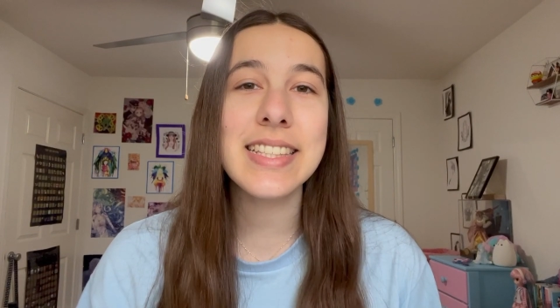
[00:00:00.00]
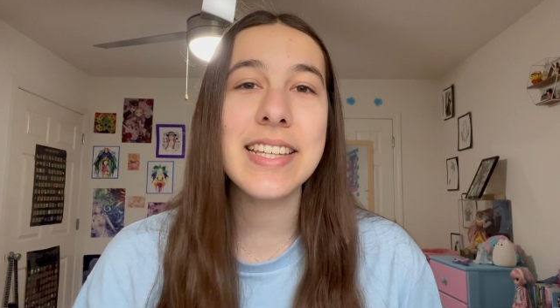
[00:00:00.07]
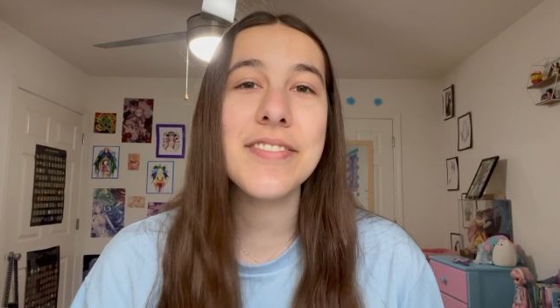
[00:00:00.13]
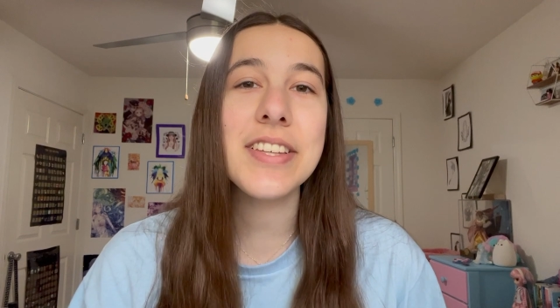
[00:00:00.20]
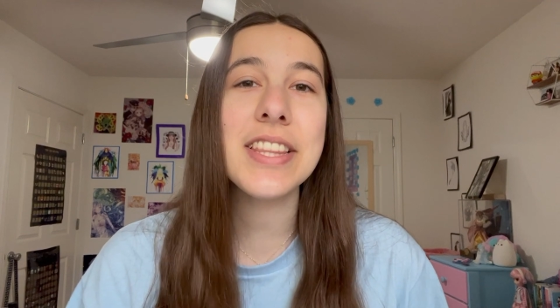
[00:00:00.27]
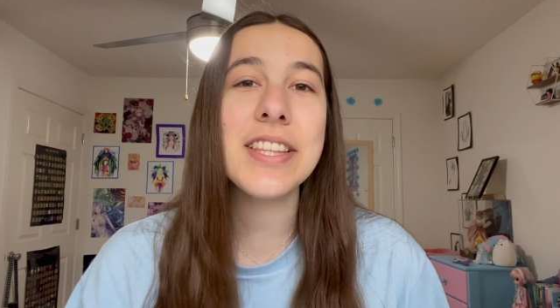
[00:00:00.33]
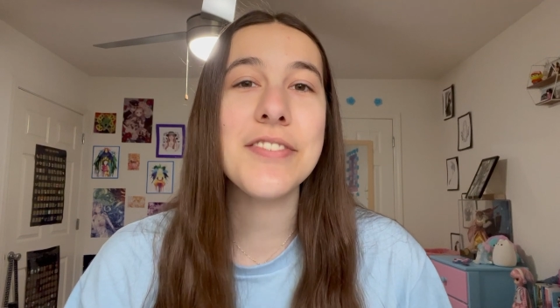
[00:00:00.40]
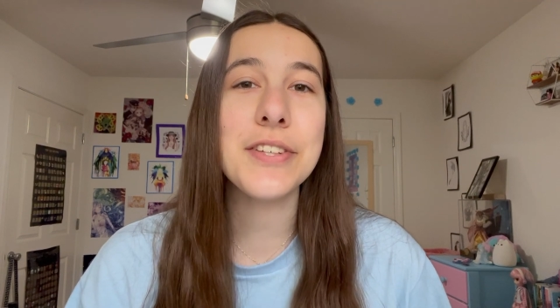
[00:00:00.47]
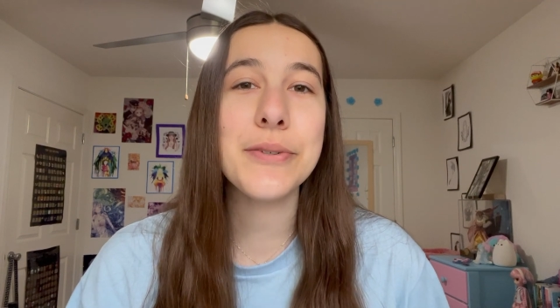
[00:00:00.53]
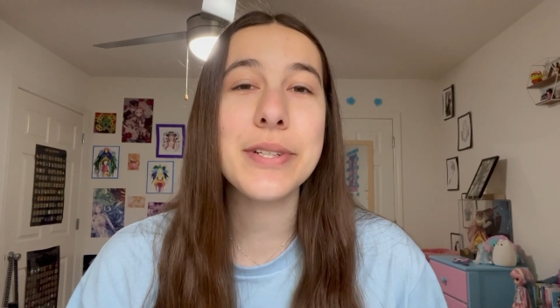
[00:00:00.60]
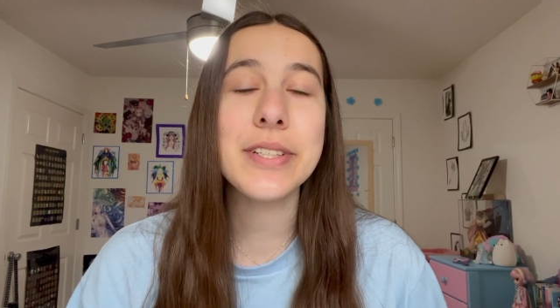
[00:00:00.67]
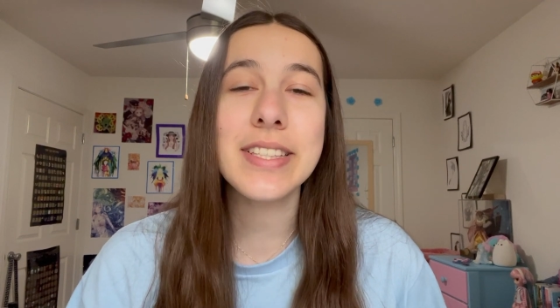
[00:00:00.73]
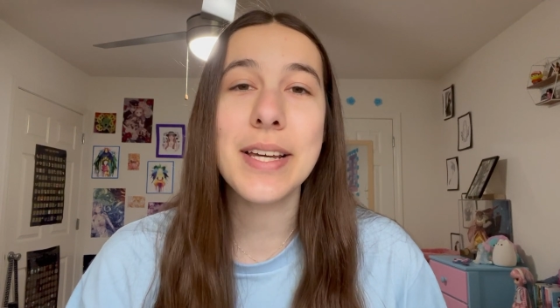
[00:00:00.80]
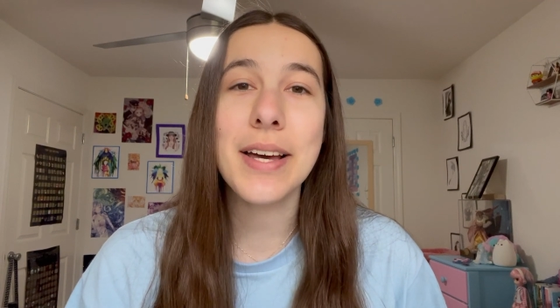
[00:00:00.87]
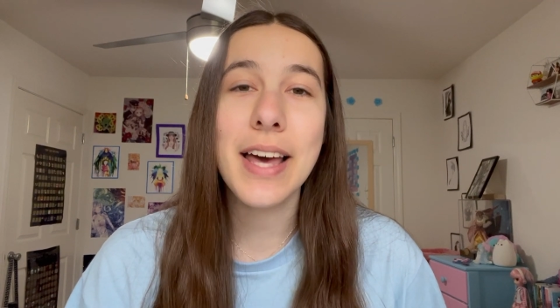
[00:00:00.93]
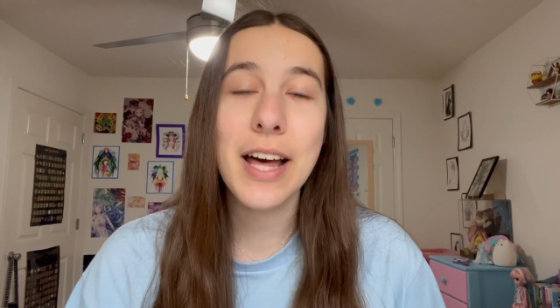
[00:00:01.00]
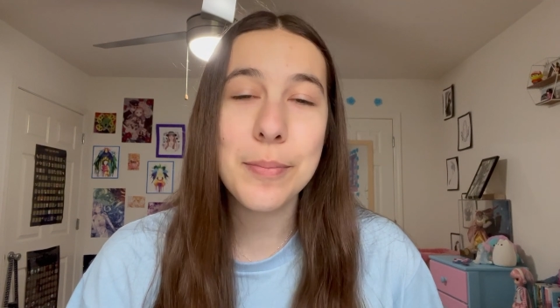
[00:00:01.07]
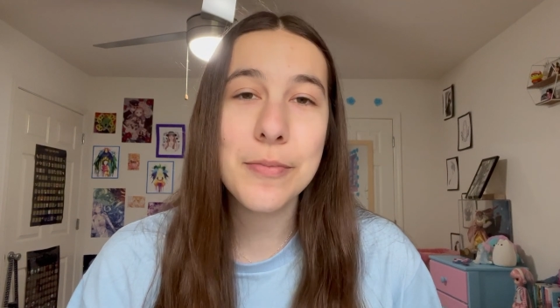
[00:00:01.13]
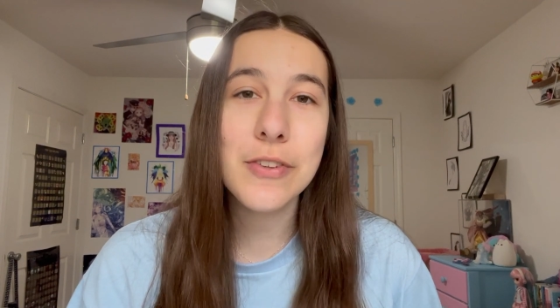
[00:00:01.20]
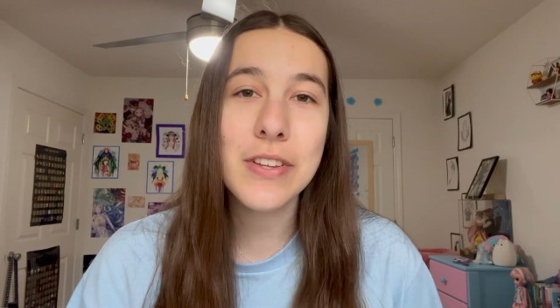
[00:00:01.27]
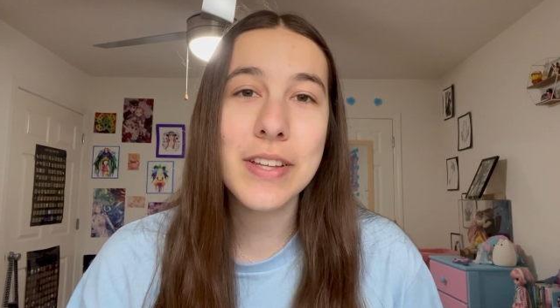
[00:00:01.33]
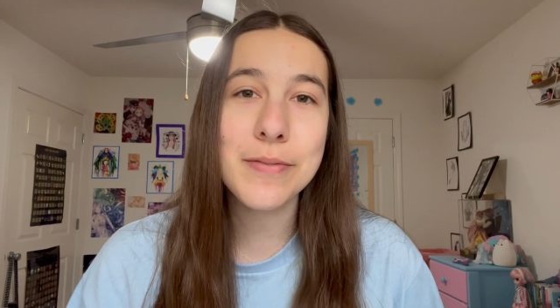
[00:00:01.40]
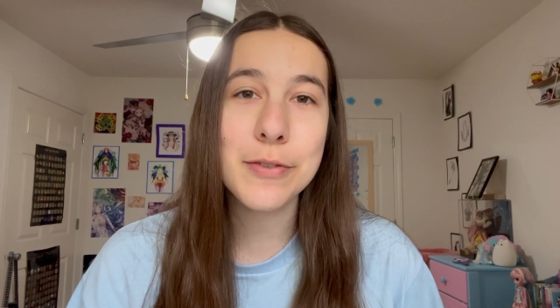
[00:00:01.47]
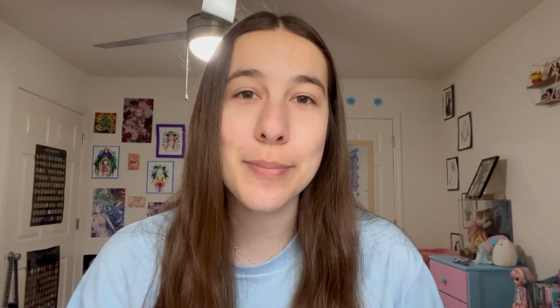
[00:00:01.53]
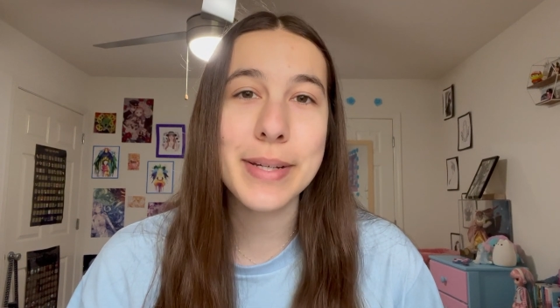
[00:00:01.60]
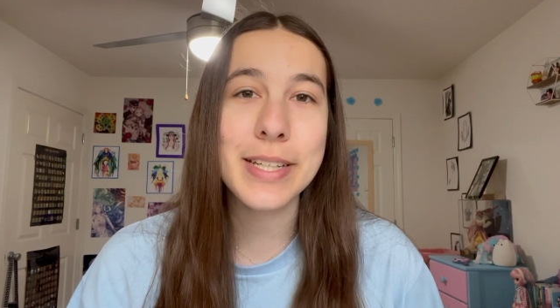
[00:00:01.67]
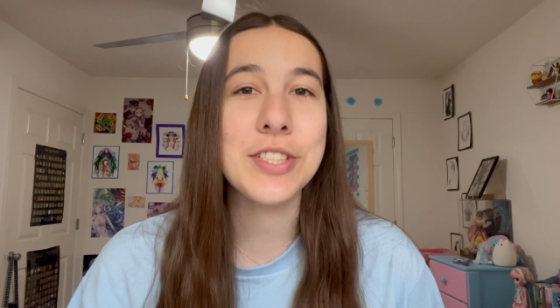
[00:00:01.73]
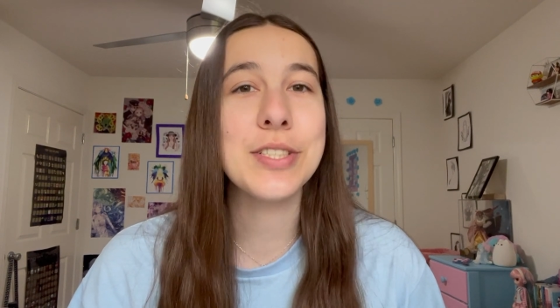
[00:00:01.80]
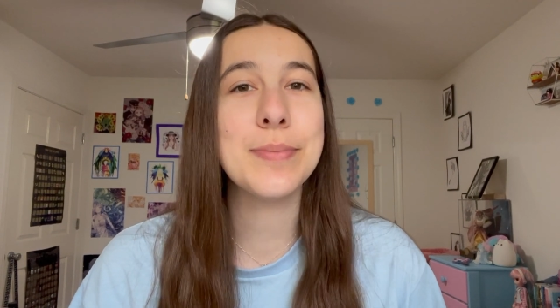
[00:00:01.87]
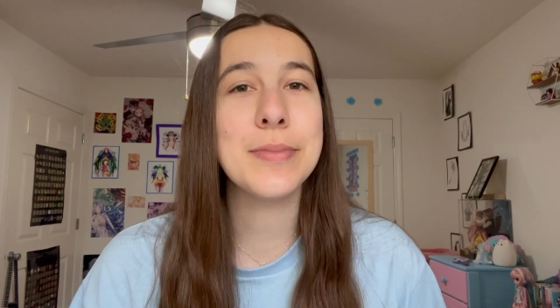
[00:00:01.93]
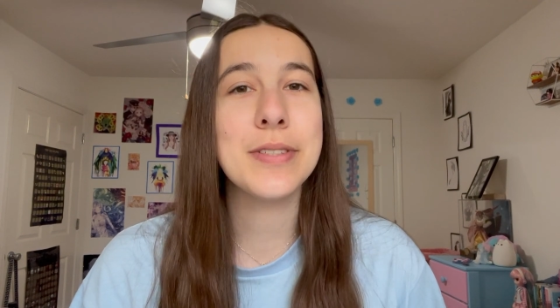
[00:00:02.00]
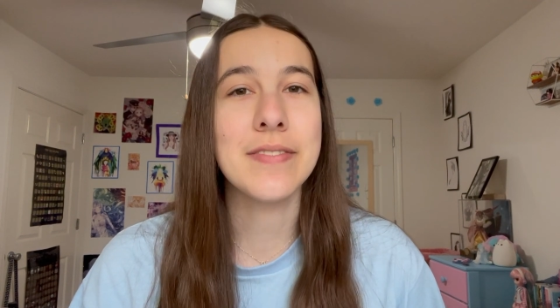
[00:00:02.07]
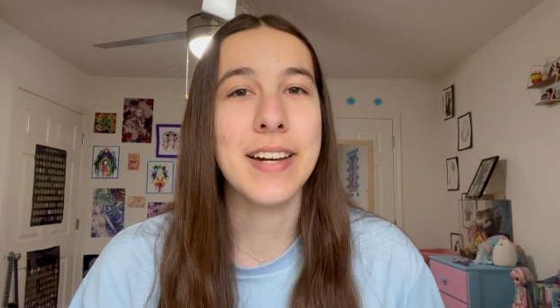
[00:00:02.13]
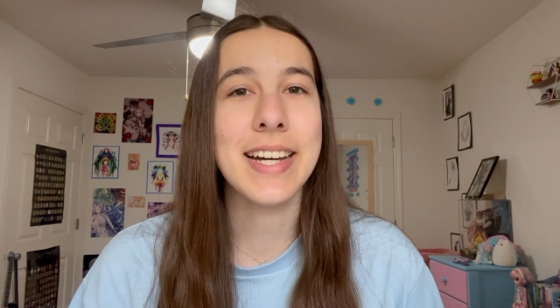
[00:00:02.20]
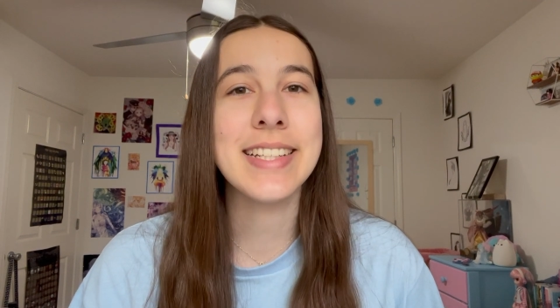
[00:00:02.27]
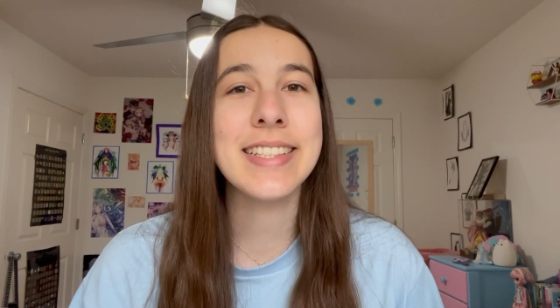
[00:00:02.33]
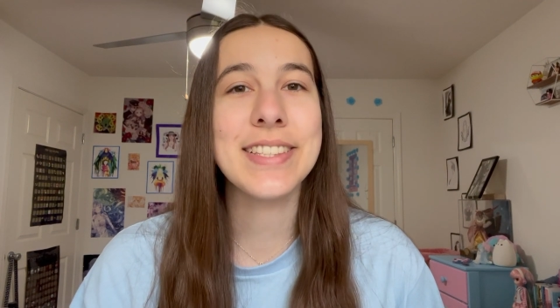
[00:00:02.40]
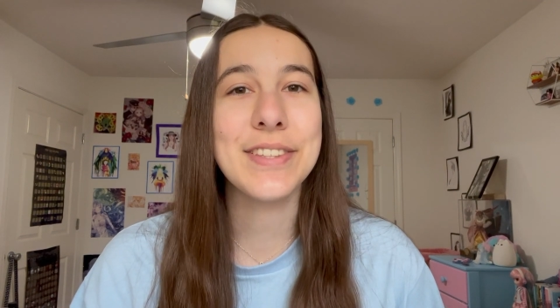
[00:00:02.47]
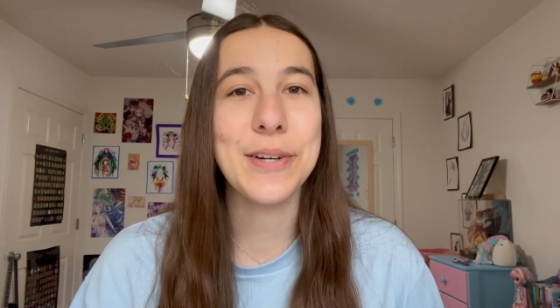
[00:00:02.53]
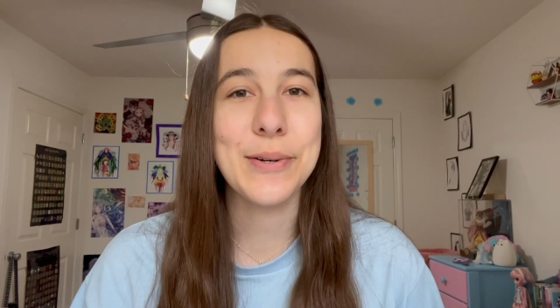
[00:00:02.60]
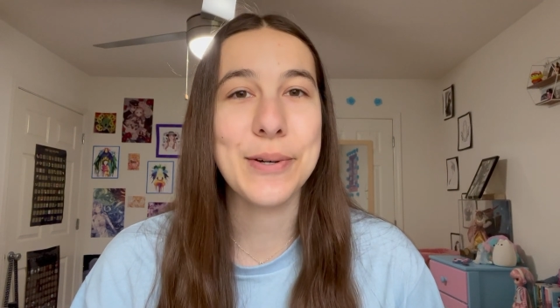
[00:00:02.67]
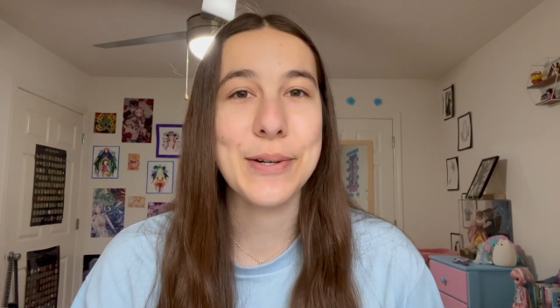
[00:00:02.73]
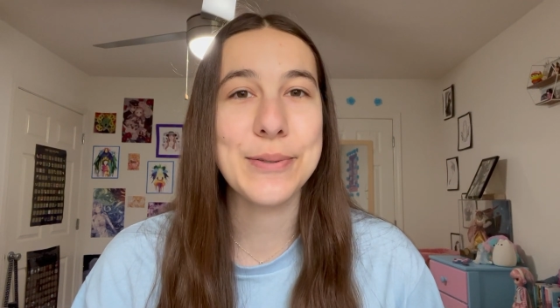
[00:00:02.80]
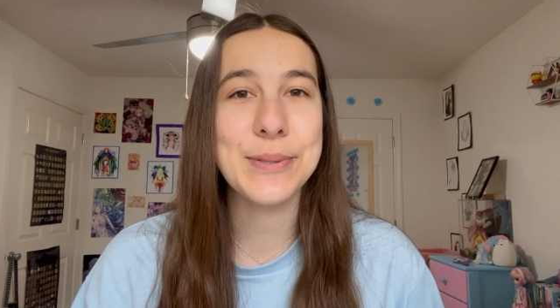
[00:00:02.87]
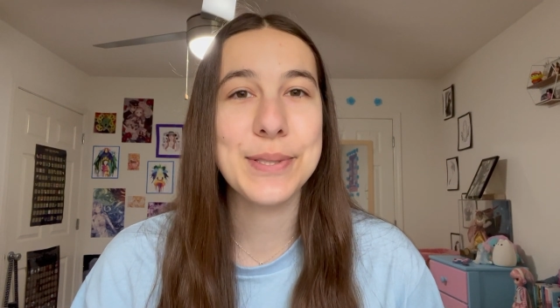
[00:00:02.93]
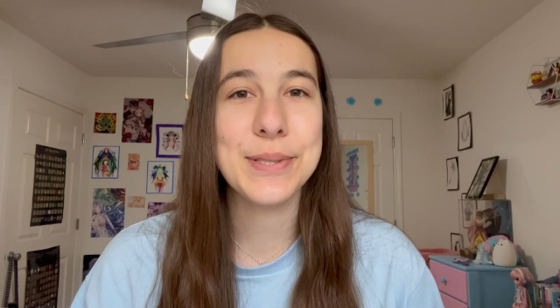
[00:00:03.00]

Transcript: giving the viewers helpful information provides logos.